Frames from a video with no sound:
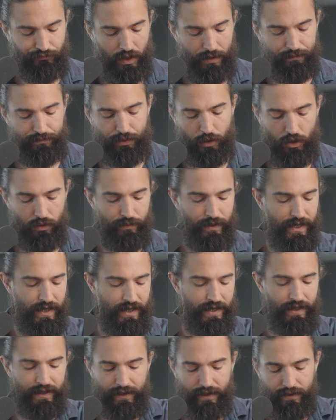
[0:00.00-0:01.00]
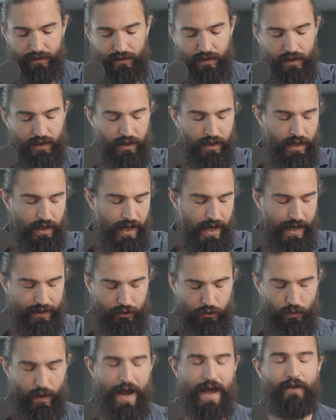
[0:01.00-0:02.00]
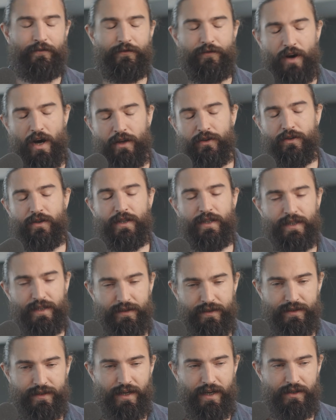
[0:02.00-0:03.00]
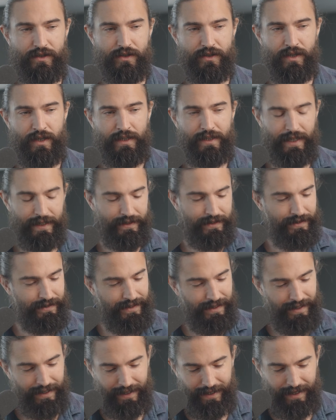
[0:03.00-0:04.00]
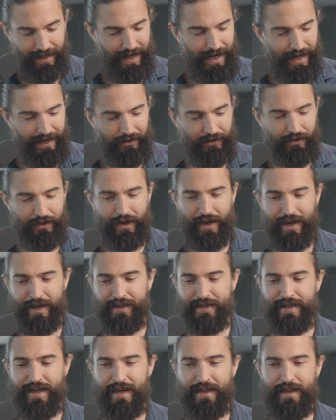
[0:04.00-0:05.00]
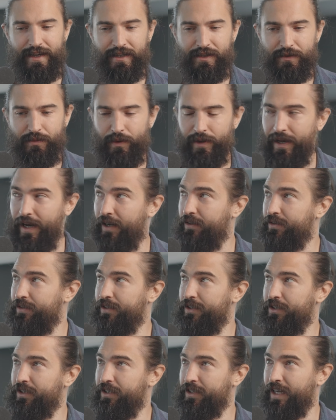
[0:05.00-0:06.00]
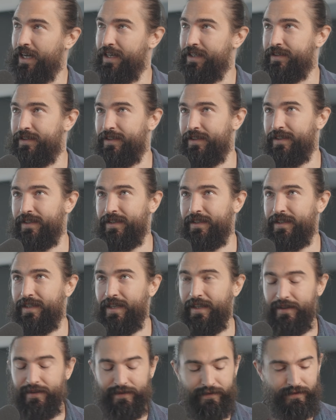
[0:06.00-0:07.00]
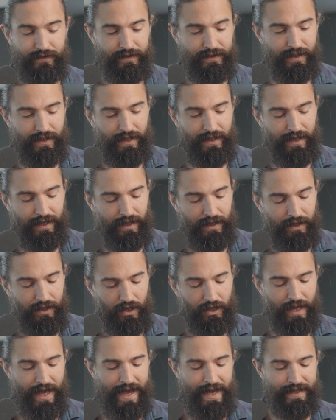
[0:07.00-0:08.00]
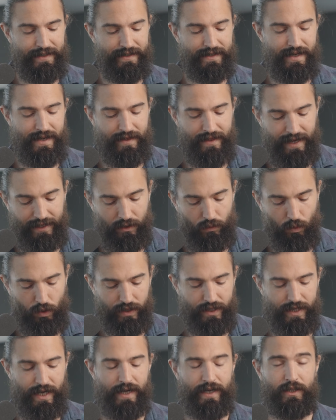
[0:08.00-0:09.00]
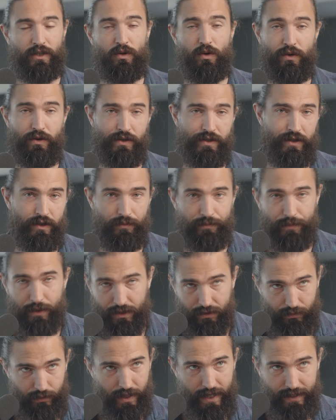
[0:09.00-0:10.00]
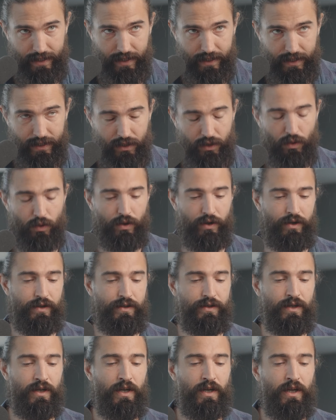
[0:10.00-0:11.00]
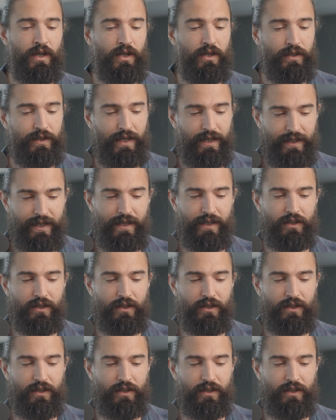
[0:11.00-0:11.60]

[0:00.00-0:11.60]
permitting and grandfathering and such. Like, I don't know how to say this without you guys getting all antsy thinking we're cutting corners here, because we're not cutting corners. Okay, cutting